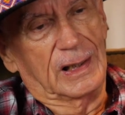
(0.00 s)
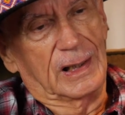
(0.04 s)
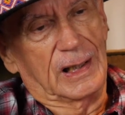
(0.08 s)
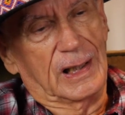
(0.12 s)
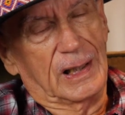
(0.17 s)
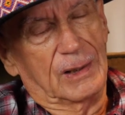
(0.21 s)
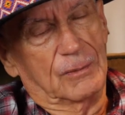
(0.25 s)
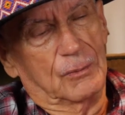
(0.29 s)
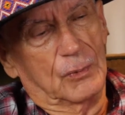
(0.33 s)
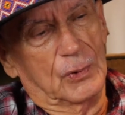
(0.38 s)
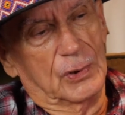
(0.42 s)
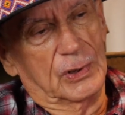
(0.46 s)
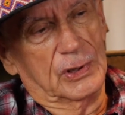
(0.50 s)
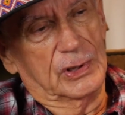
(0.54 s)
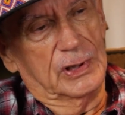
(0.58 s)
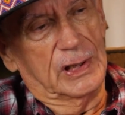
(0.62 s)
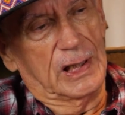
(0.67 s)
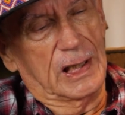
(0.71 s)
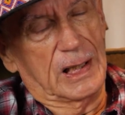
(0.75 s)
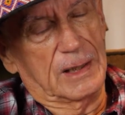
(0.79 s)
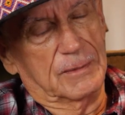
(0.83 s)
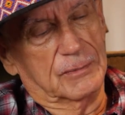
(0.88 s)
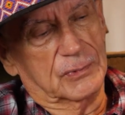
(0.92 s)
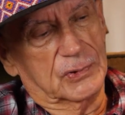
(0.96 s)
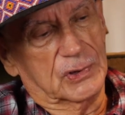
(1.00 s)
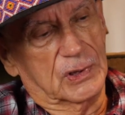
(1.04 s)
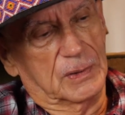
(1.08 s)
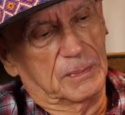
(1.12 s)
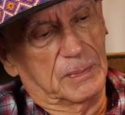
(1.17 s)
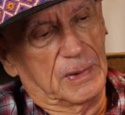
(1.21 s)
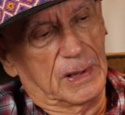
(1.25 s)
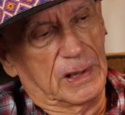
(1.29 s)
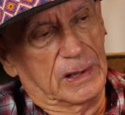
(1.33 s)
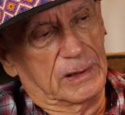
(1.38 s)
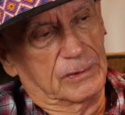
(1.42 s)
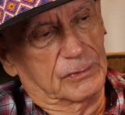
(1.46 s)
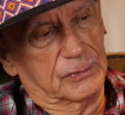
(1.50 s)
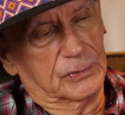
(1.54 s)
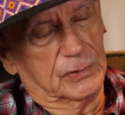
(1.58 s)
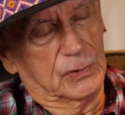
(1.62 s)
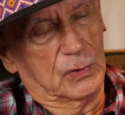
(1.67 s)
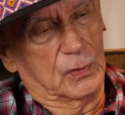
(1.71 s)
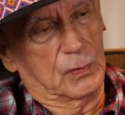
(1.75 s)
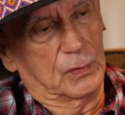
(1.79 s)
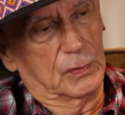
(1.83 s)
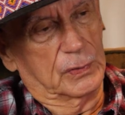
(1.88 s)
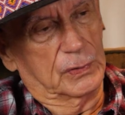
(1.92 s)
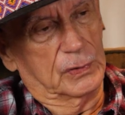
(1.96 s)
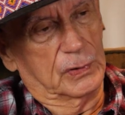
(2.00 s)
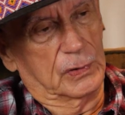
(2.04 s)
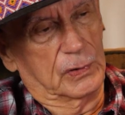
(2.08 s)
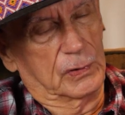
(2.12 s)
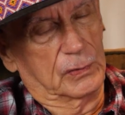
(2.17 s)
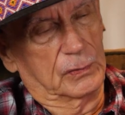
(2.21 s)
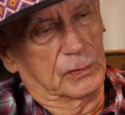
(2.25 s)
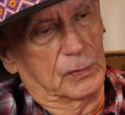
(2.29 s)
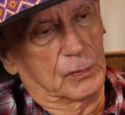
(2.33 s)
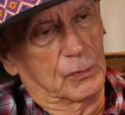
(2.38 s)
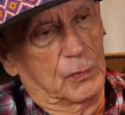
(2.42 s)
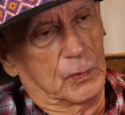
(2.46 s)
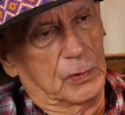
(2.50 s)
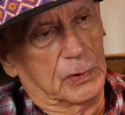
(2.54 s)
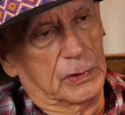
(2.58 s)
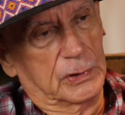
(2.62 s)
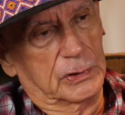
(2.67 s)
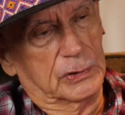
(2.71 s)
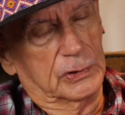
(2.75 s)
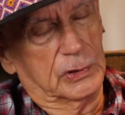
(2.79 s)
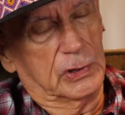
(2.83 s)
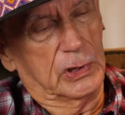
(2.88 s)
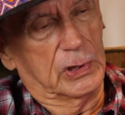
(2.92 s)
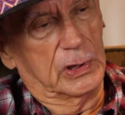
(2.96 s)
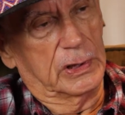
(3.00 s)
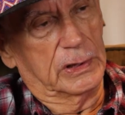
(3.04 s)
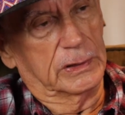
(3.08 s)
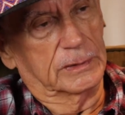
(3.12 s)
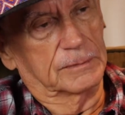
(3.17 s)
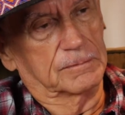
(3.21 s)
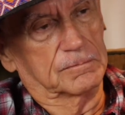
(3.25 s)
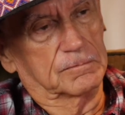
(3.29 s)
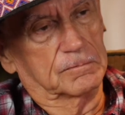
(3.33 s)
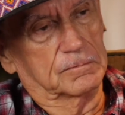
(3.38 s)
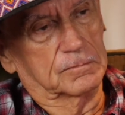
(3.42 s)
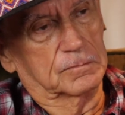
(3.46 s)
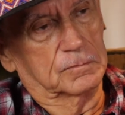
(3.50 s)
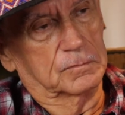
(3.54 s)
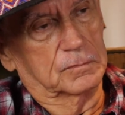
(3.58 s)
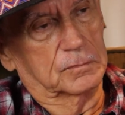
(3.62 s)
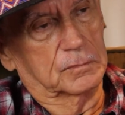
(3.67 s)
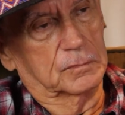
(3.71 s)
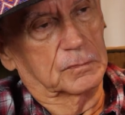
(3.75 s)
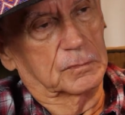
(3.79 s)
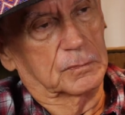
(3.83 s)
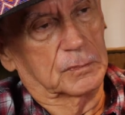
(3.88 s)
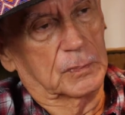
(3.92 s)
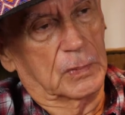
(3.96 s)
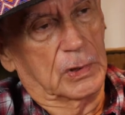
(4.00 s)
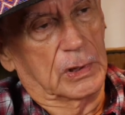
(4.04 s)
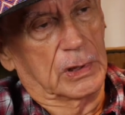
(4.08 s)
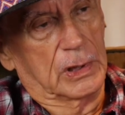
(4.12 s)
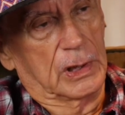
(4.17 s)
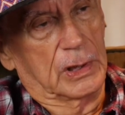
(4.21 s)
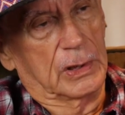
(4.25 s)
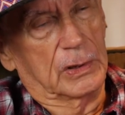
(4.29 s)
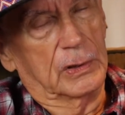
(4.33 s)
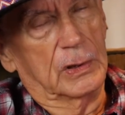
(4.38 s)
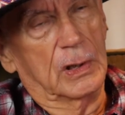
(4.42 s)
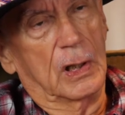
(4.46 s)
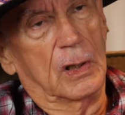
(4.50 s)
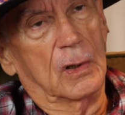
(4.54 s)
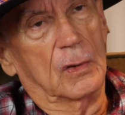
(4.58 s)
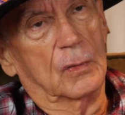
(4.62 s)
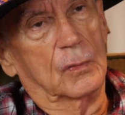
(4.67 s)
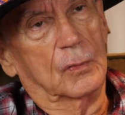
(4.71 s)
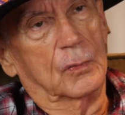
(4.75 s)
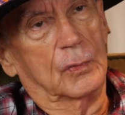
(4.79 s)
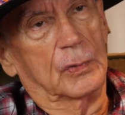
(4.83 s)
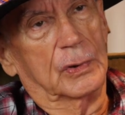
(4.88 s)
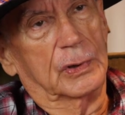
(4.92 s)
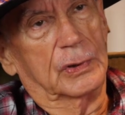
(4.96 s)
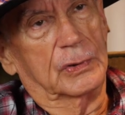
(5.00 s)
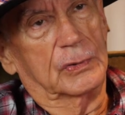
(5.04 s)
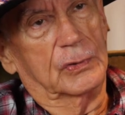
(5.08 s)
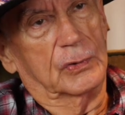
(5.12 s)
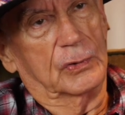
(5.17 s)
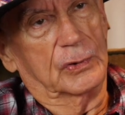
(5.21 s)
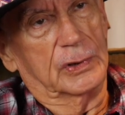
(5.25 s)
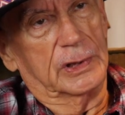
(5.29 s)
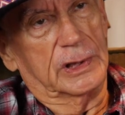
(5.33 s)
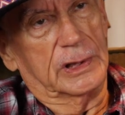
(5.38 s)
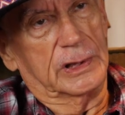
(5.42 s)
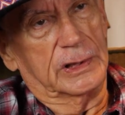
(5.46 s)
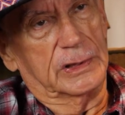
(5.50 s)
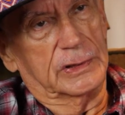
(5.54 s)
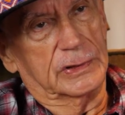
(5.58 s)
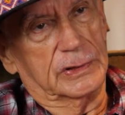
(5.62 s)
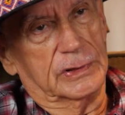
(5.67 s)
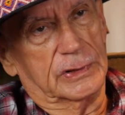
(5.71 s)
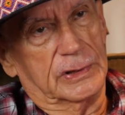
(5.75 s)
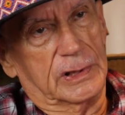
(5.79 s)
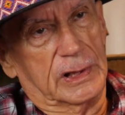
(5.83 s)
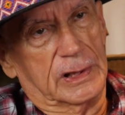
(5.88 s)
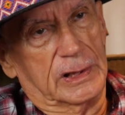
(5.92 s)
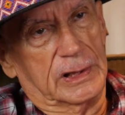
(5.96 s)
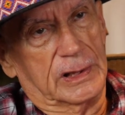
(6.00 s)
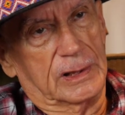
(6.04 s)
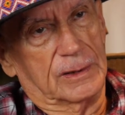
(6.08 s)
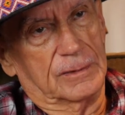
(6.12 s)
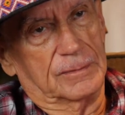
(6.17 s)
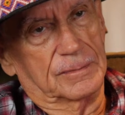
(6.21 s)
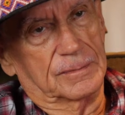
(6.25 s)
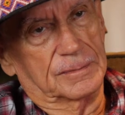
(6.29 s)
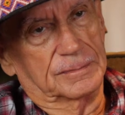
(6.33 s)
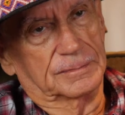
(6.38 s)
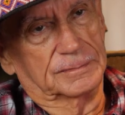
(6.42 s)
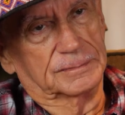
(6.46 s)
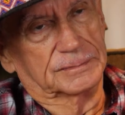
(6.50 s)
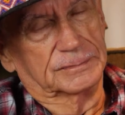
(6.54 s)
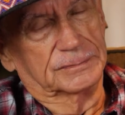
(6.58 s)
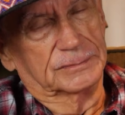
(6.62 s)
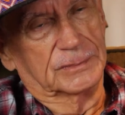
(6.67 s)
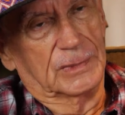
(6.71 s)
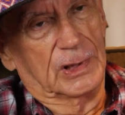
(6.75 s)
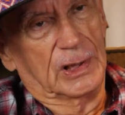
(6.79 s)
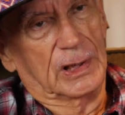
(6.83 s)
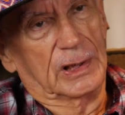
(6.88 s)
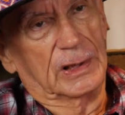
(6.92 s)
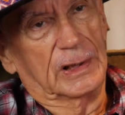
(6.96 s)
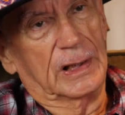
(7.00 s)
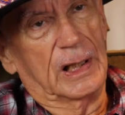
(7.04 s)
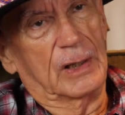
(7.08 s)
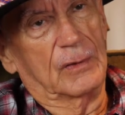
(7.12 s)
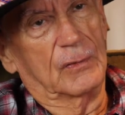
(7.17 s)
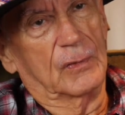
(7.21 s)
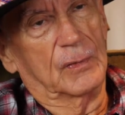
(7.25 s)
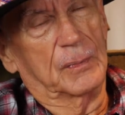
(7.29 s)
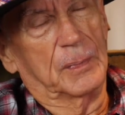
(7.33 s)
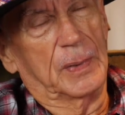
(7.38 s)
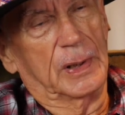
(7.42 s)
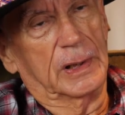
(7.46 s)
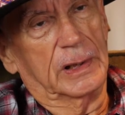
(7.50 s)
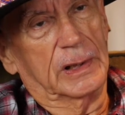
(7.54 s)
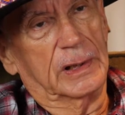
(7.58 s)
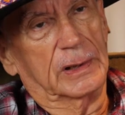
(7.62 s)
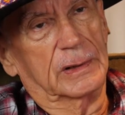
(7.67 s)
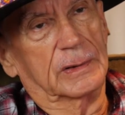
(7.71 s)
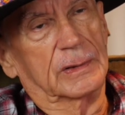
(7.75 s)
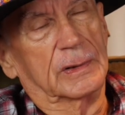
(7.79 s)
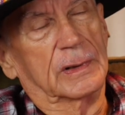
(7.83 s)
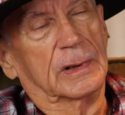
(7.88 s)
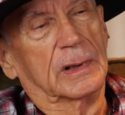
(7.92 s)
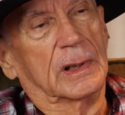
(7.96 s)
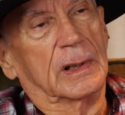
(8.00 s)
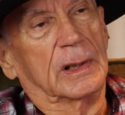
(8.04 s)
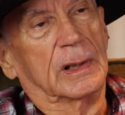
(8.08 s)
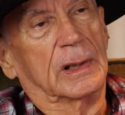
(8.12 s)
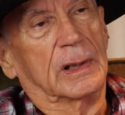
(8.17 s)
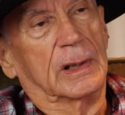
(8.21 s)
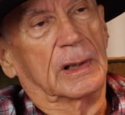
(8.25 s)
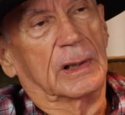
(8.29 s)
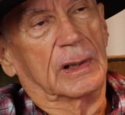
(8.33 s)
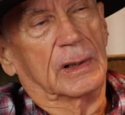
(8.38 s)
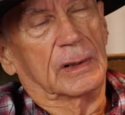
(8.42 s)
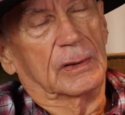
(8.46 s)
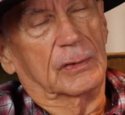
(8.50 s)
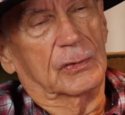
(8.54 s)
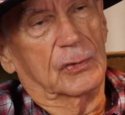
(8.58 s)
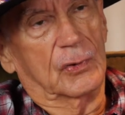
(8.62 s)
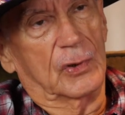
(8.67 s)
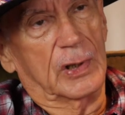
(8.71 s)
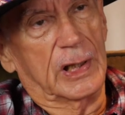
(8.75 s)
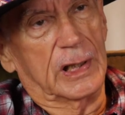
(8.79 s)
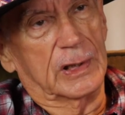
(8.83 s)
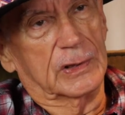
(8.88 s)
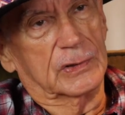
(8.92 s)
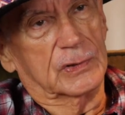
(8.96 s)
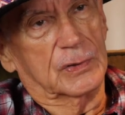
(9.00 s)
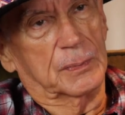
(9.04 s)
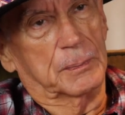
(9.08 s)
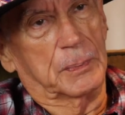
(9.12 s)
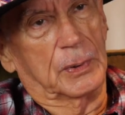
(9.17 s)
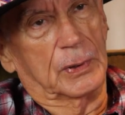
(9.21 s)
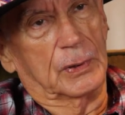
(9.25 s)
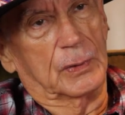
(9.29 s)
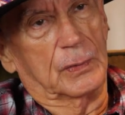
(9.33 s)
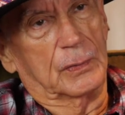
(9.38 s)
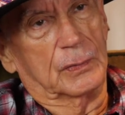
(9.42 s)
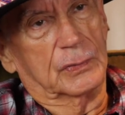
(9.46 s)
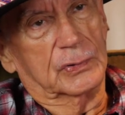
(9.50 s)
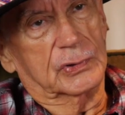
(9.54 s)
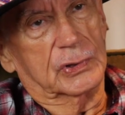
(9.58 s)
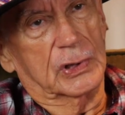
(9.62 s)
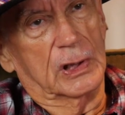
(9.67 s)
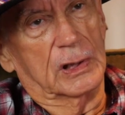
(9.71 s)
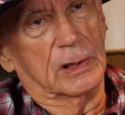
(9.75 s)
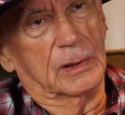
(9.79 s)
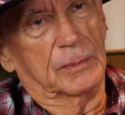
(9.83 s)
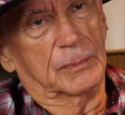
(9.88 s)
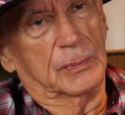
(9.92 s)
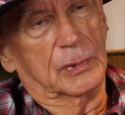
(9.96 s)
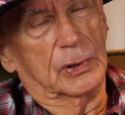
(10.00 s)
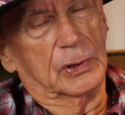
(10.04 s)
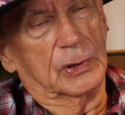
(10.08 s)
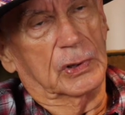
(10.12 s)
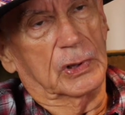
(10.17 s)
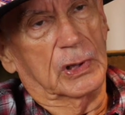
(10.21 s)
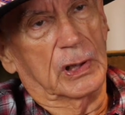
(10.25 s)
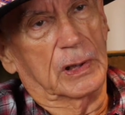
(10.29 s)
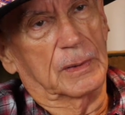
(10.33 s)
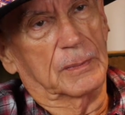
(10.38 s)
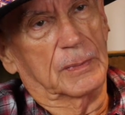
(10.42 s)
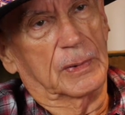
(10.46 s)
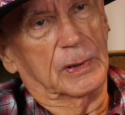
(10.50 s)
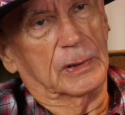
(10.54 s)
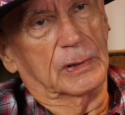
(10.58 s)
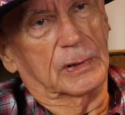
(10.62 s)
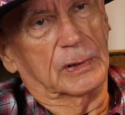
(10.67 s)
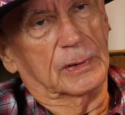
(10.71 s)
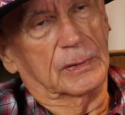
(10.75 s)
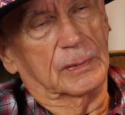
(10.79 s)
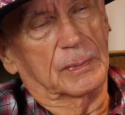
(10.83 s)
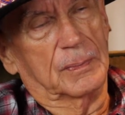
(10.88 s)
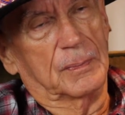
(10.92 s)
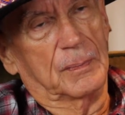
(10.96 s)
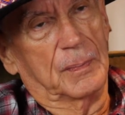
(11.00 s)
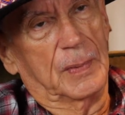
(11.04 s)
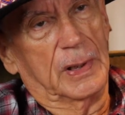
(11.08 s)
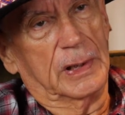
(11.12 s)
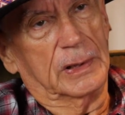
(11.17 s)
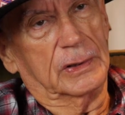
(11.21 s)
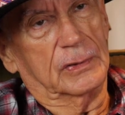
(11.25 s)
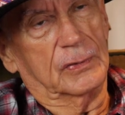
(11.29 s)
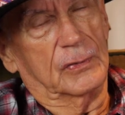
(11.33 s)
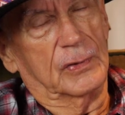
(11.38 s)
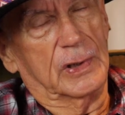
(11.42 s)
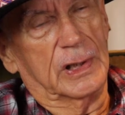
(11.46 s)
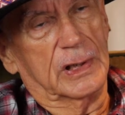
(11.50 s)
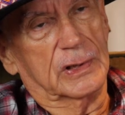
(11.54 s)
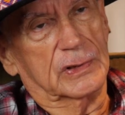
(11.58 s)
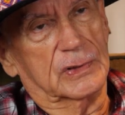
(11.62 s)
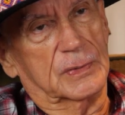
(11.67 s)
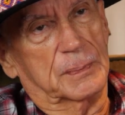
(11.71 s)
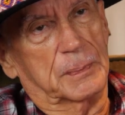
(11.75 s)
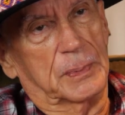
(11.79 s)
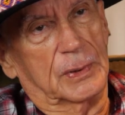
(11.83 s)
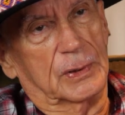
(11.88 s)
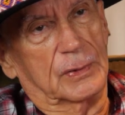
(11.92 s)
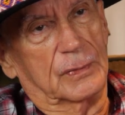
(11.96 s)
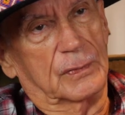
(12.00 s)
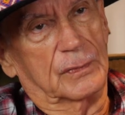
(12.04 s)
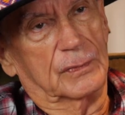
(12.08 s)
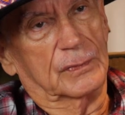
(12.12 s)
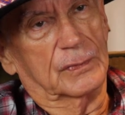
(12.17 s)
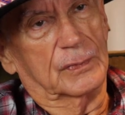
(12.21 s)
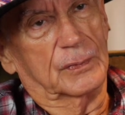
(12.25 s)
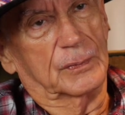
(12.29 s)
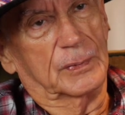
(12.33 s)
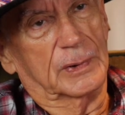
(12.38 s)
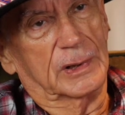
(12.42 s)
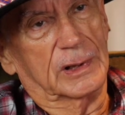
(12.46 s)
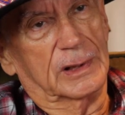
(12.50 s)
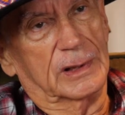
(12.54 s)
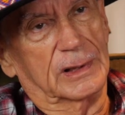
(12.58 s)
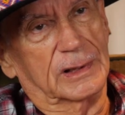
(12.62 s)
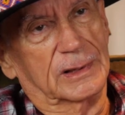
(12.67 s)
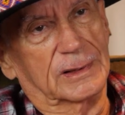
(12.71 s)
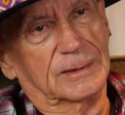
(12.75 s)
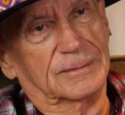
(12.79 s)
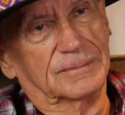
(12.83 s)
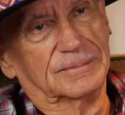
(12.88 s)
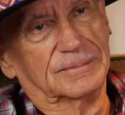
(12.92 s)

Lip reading: At one time, somebody was going through the woods cutting dogwood trees down. They were making thread spools, sell them to a company to make thread spools with.